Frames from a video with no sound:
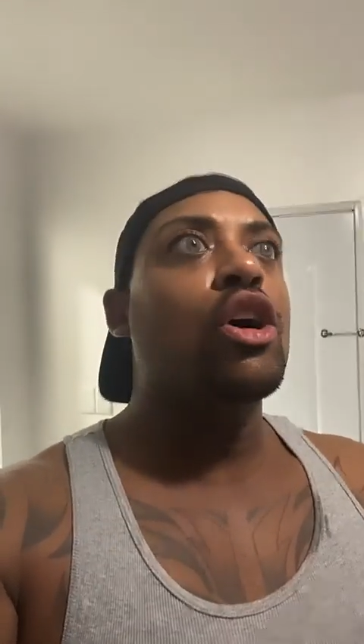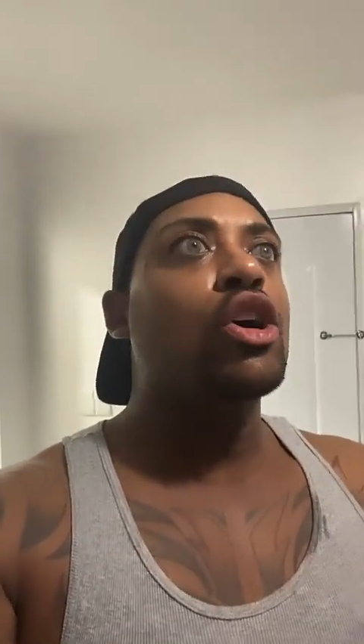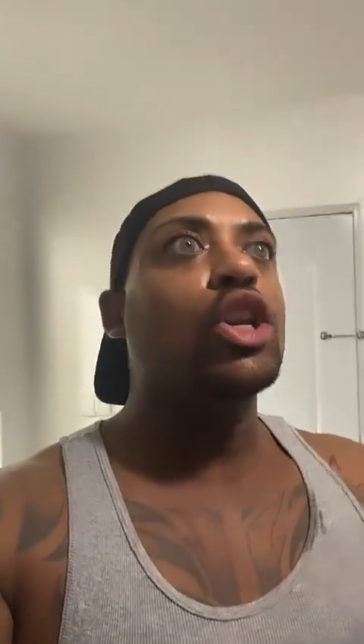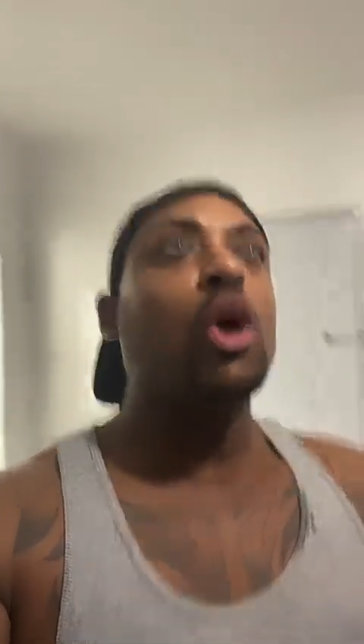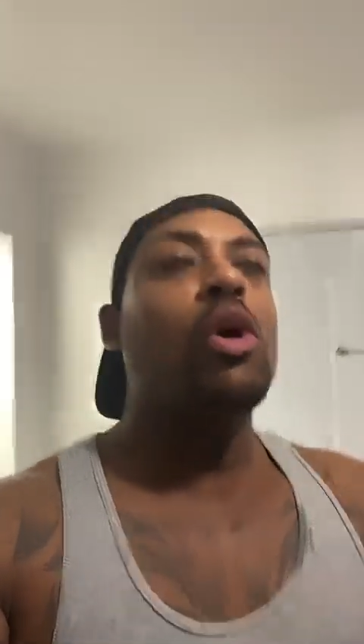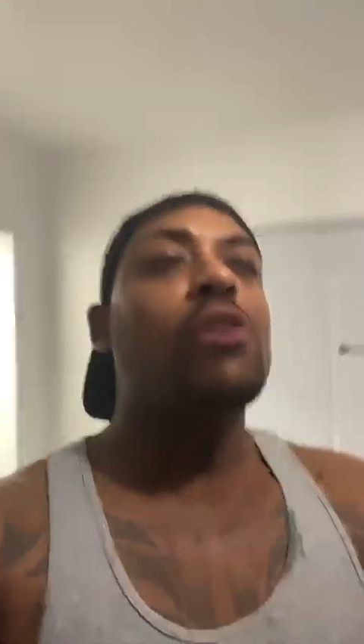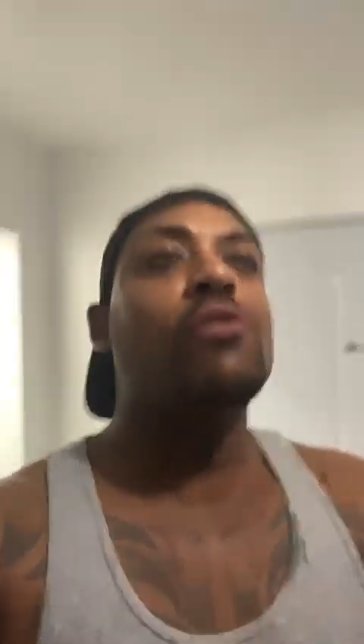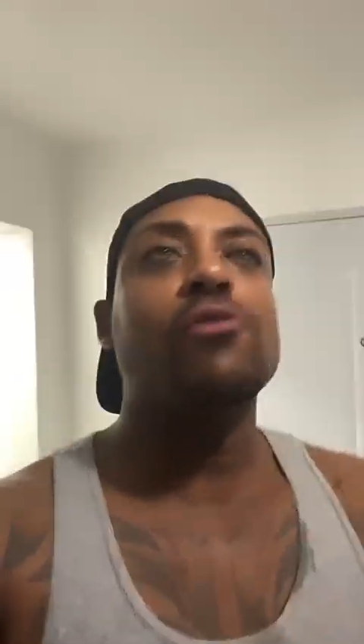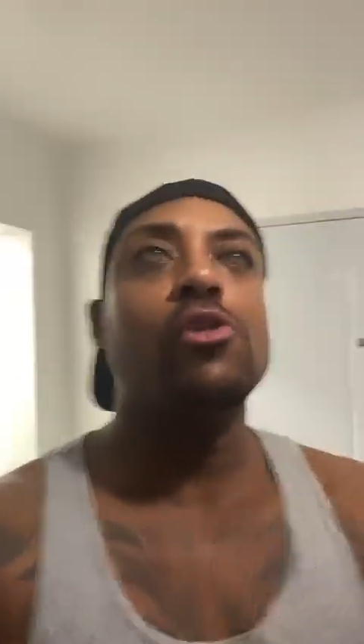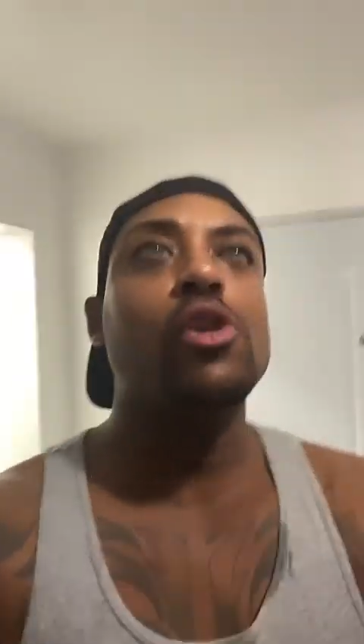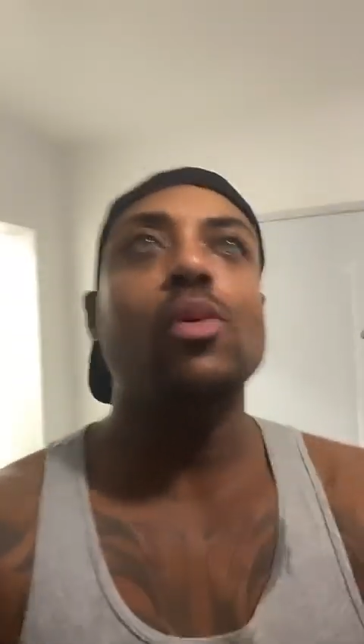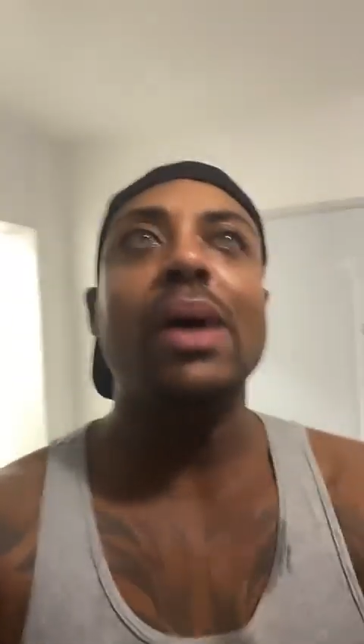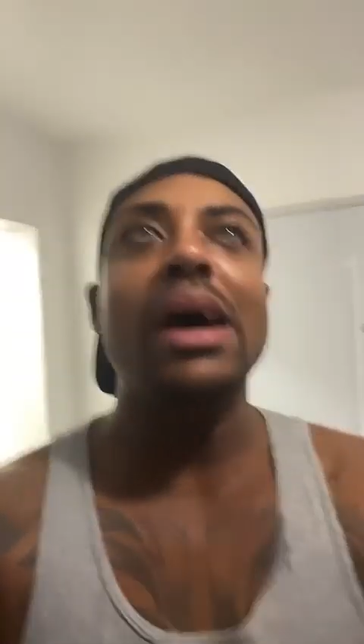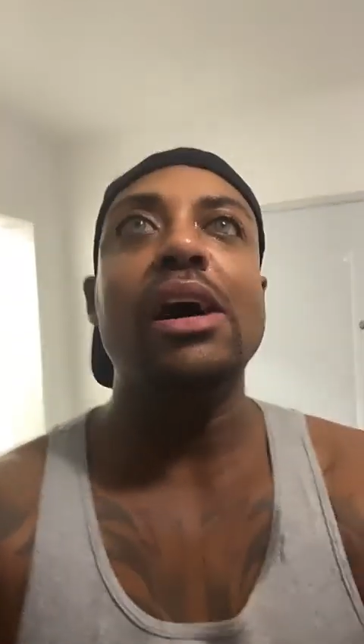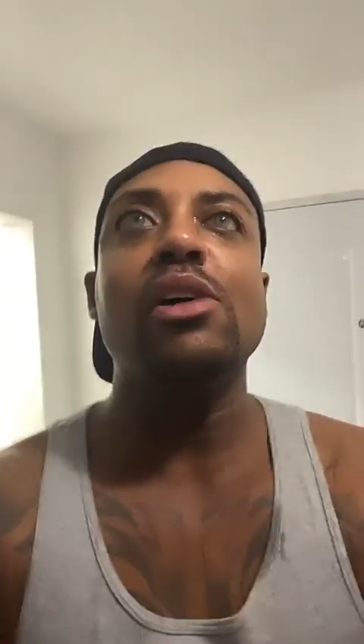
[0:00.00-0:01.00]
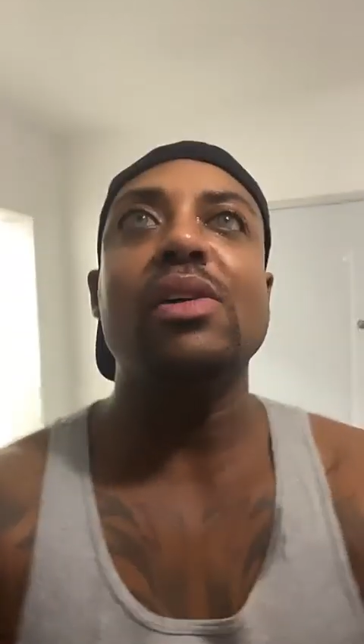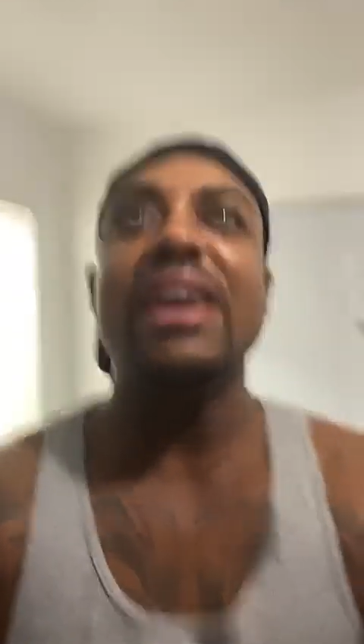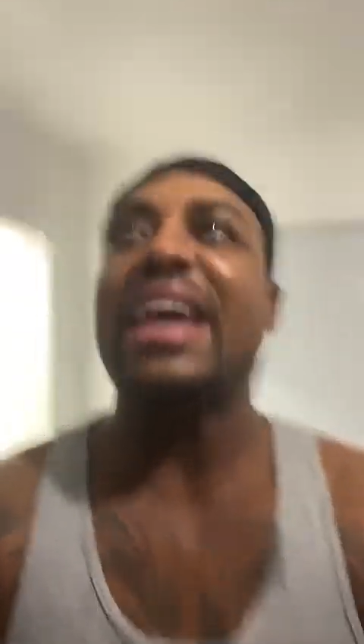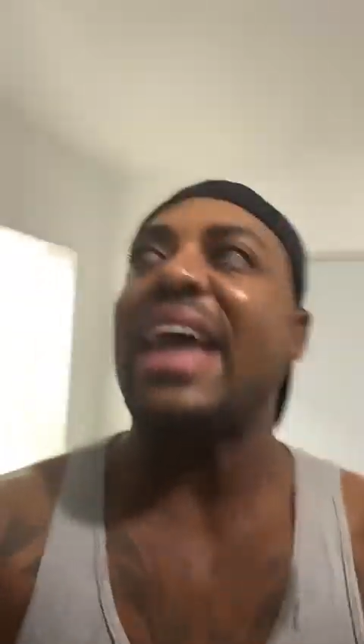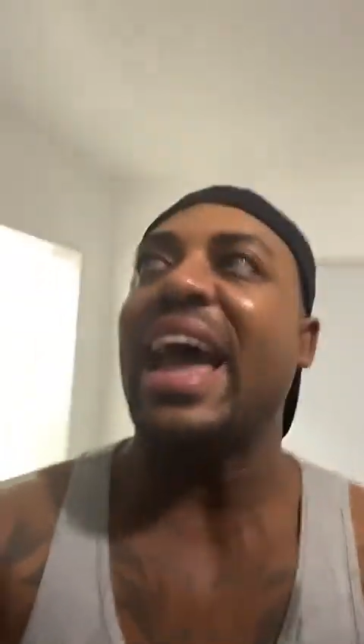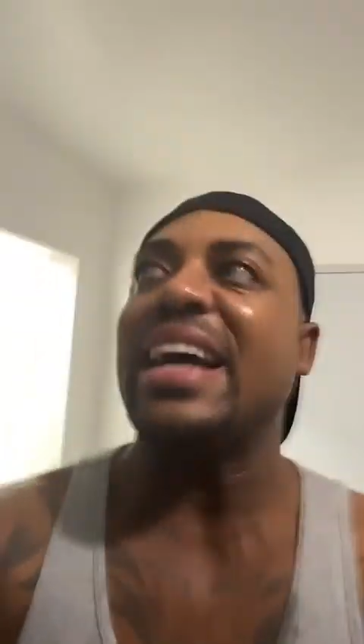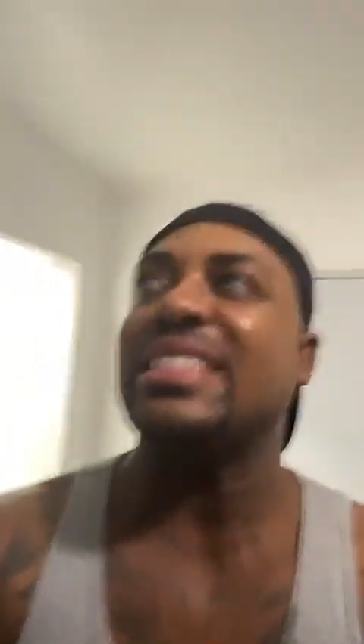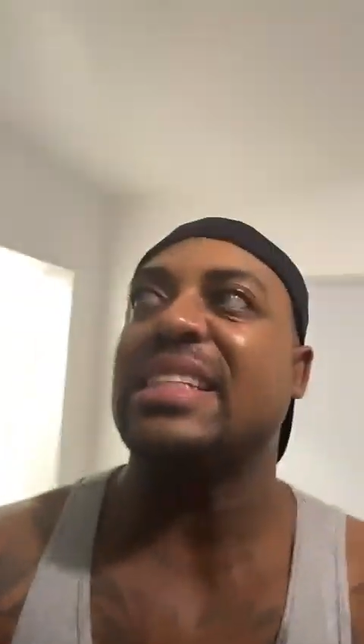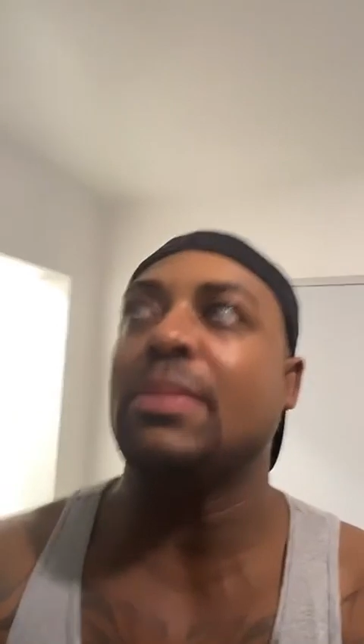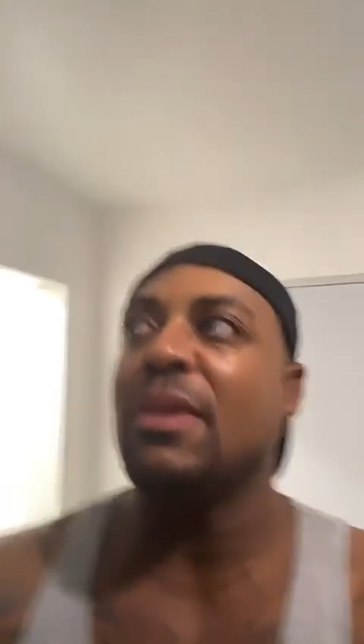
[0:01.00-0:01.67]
knowing full well it has to